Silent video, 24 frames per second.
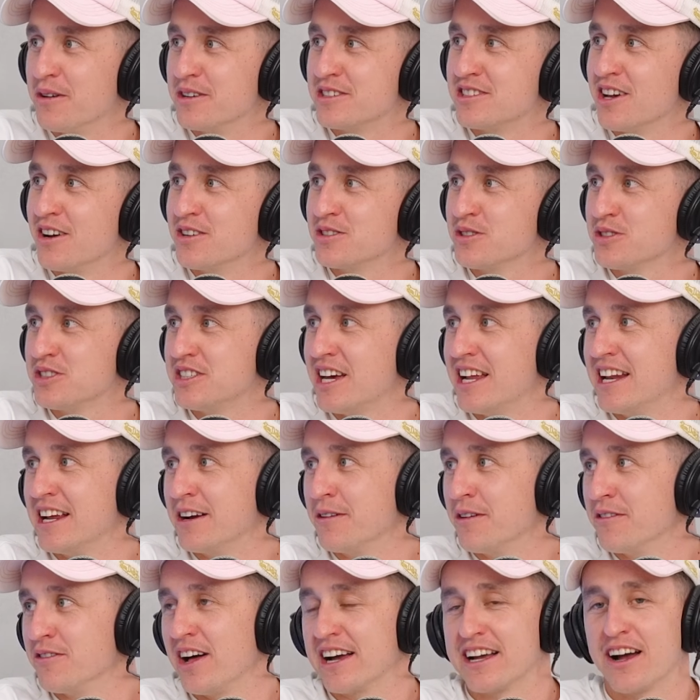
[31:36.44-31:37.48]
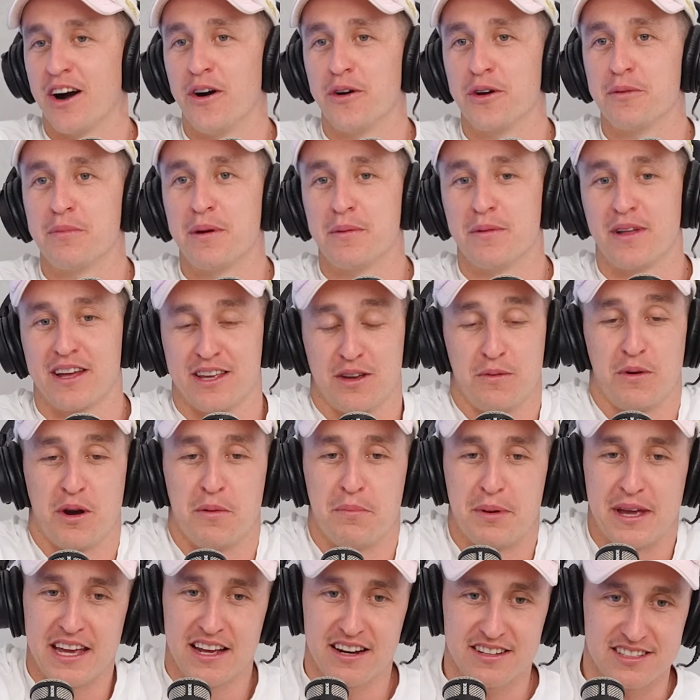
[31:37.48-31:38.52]
to a social setting with like older people, like you want a
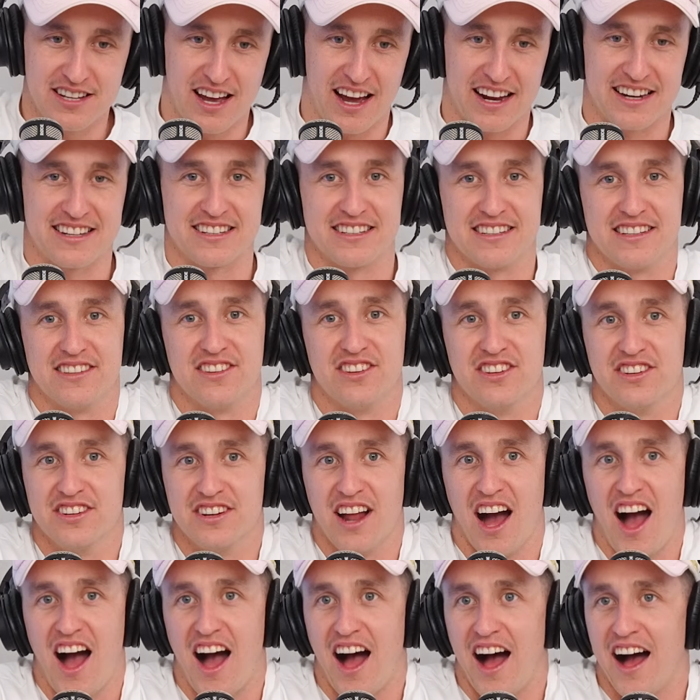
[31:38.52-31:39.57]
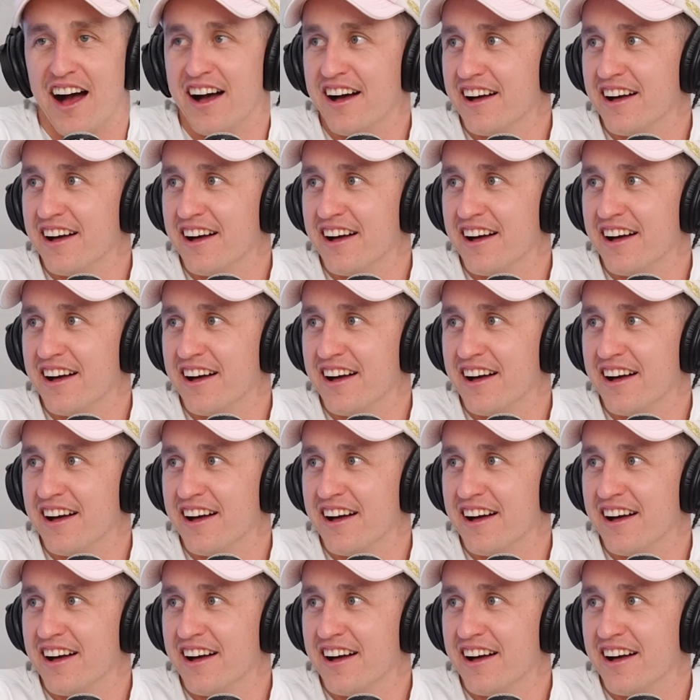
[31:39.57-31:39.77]
beer? And I was like, nah.